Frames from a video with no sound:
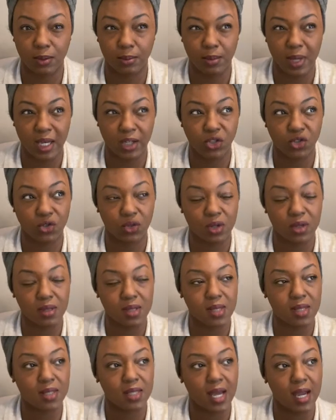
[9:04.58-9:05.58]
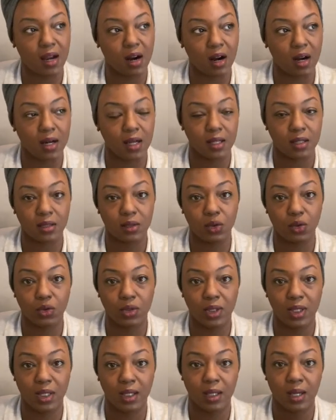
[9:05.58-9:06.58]
make sure that they are
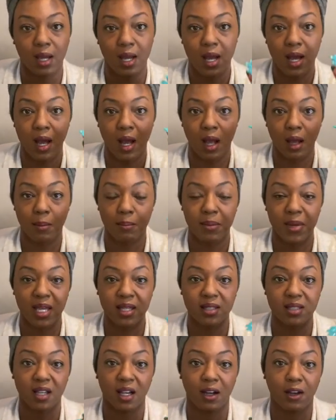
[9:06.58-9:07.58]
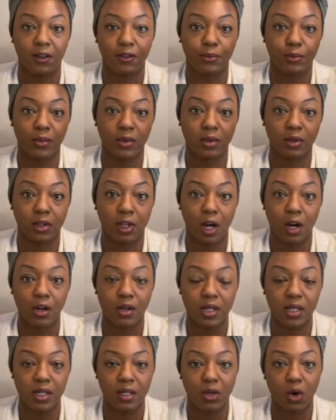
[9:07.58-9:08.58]
including a mix of
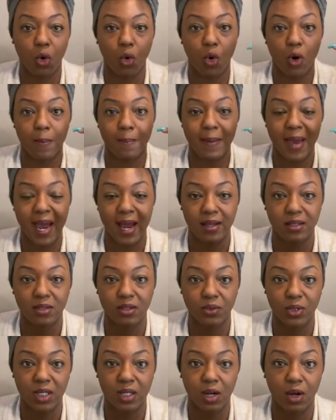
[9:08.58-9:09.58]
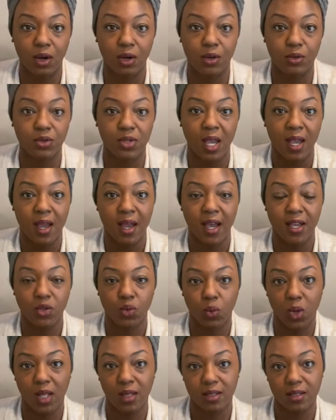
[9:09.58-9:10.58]
learning or mastery goals,
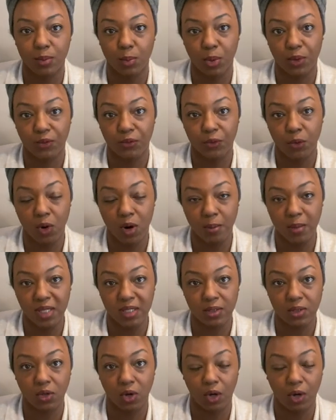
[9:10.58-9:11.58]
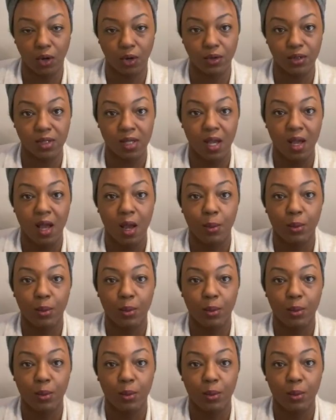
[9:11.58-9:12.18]
as well as performance goals.